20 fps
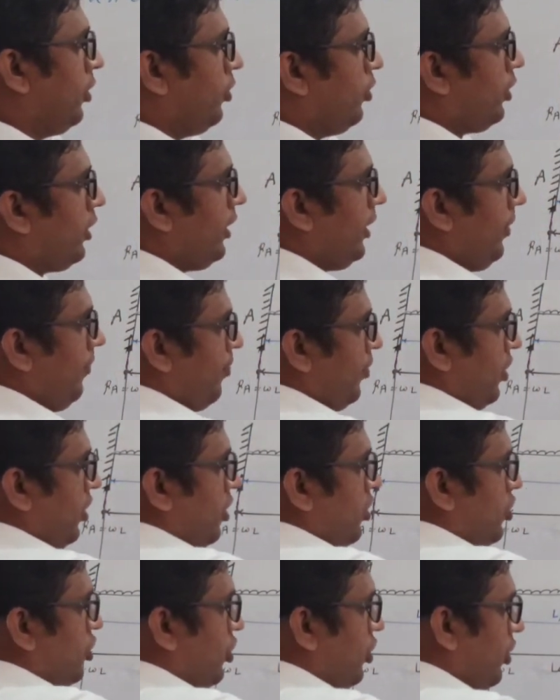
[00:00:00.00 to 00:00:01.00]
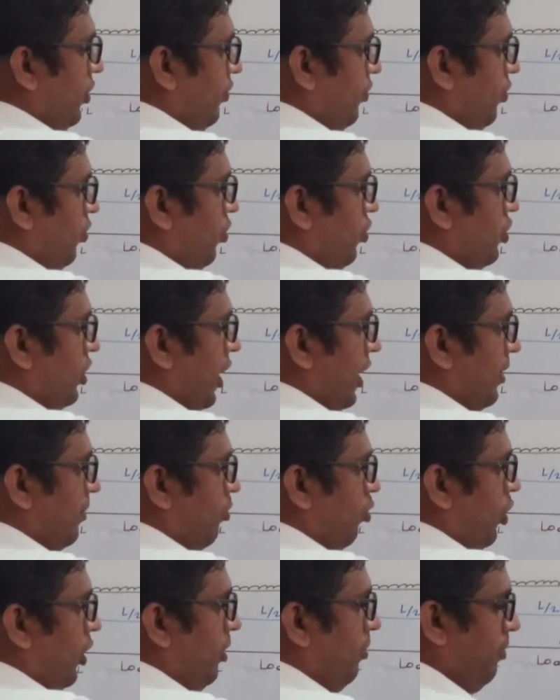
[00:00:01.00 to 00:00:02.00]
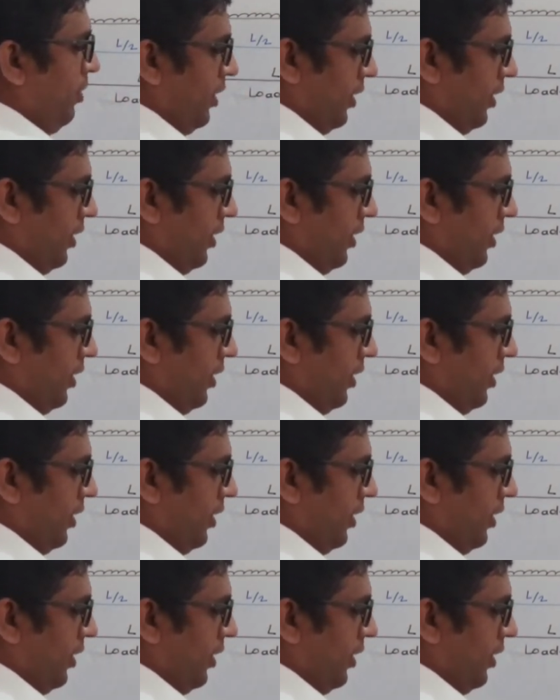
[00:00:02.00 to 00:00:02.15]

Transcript: Okay, shear force at point